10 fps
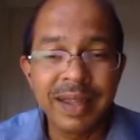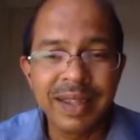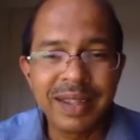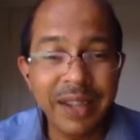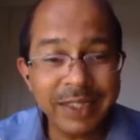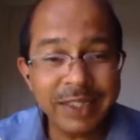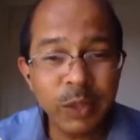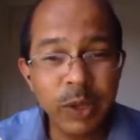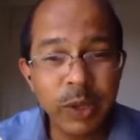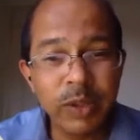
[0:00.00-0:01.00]
The next thing
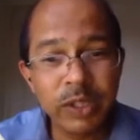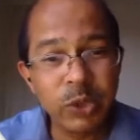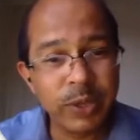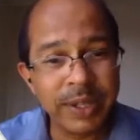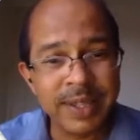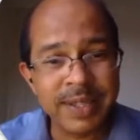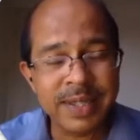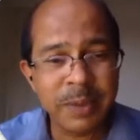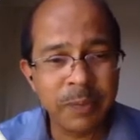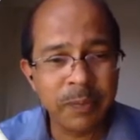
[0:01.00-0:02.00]
we're going to do is
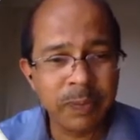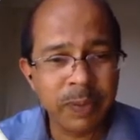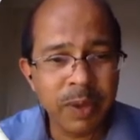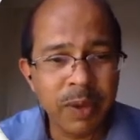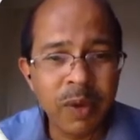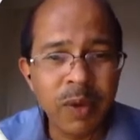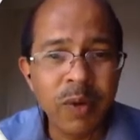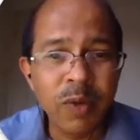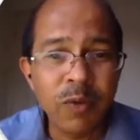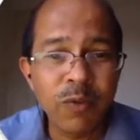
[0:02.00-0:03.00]

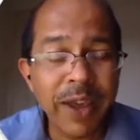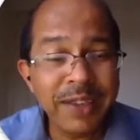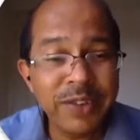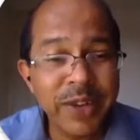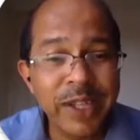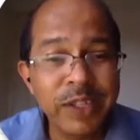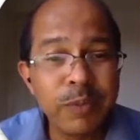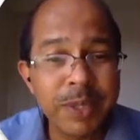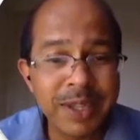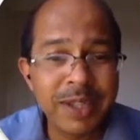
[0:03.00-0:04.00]
find the relative
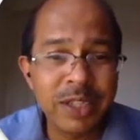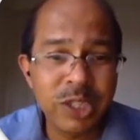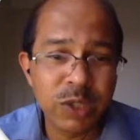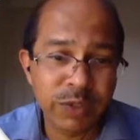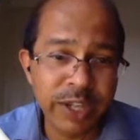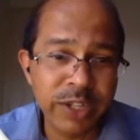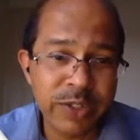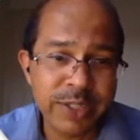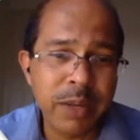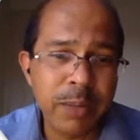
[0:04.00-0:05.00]
percentages of
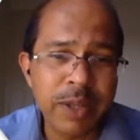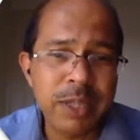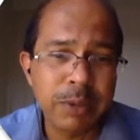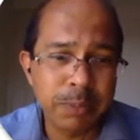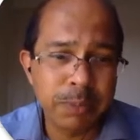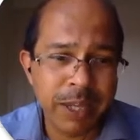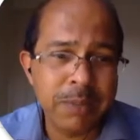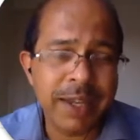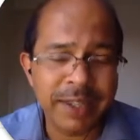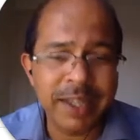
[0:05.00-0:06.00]
interest and principal paid
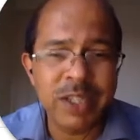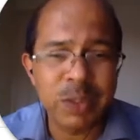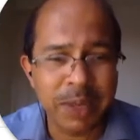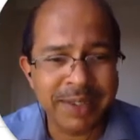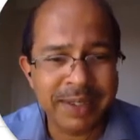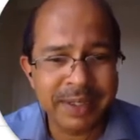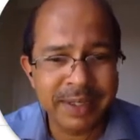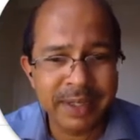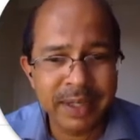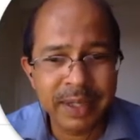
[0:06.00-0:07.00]
back each month.
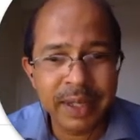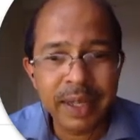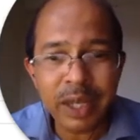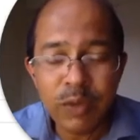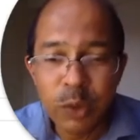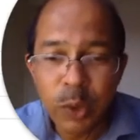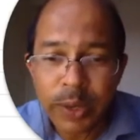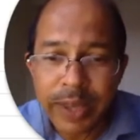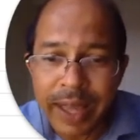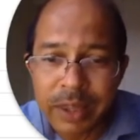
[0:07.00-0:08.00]
If you look
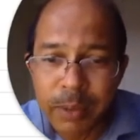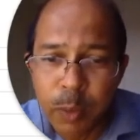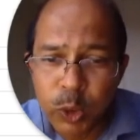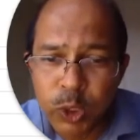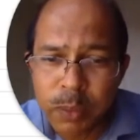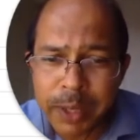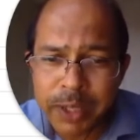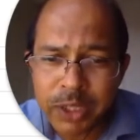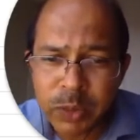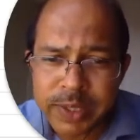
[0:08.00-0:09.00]
at the portion paid
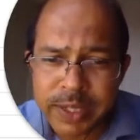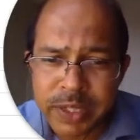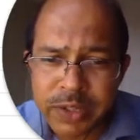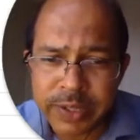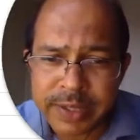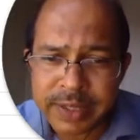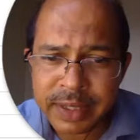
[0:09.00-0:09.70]
towards interest,